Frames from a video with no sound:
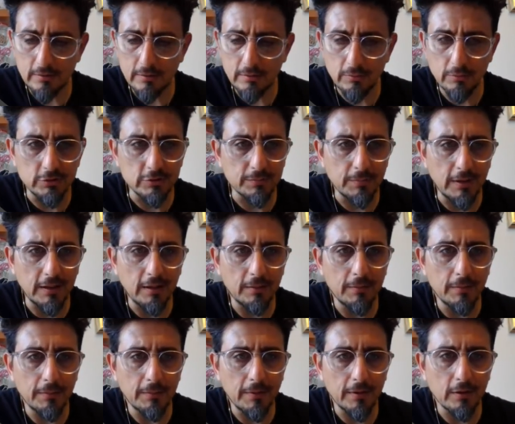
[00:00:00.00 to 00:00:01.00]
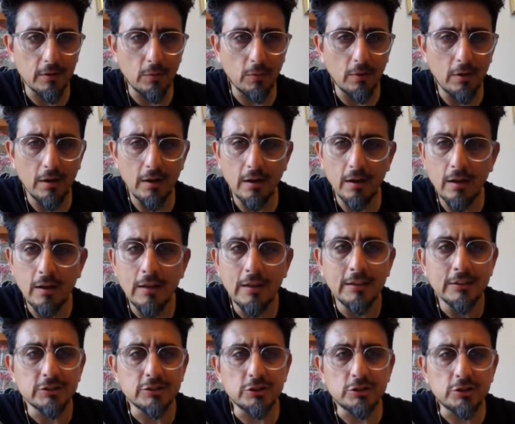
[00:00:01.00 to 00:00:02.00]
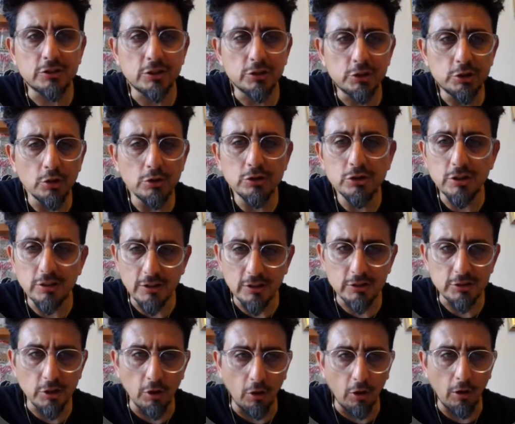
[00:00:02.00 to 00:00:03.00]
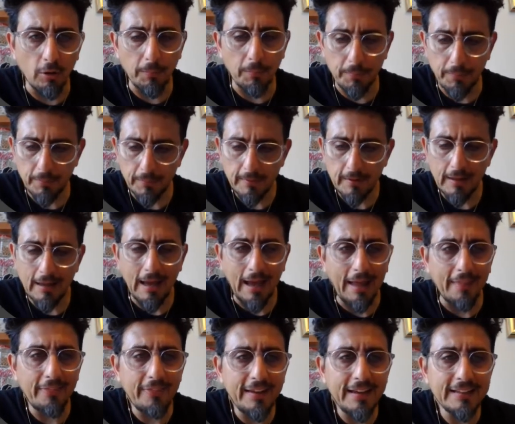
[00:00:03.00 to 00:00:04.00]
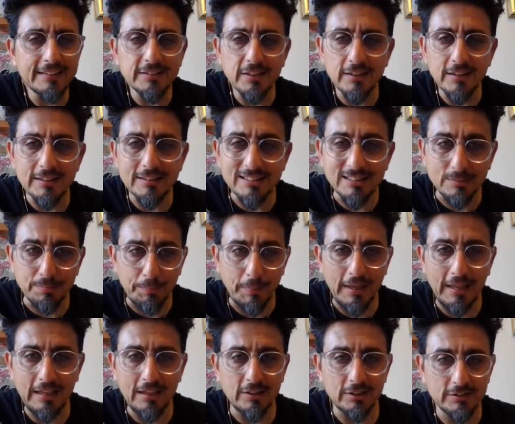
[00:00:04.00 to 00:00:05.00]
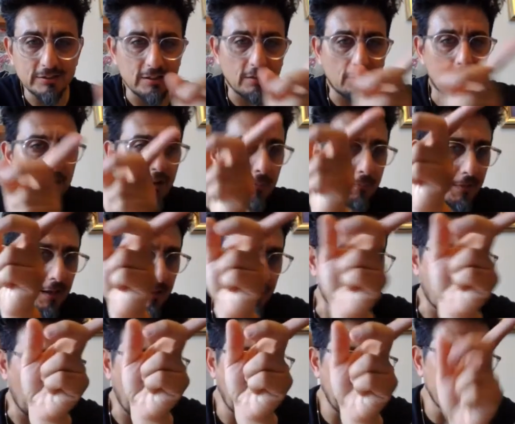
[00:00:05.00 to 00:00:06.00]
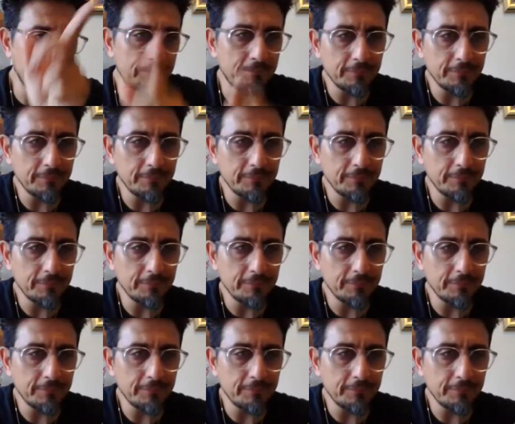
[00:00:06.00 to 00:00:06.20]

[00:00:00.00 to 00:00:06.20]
We'll just make him a bit quieter. So John's at the top, and these are the speakers that are up there, right?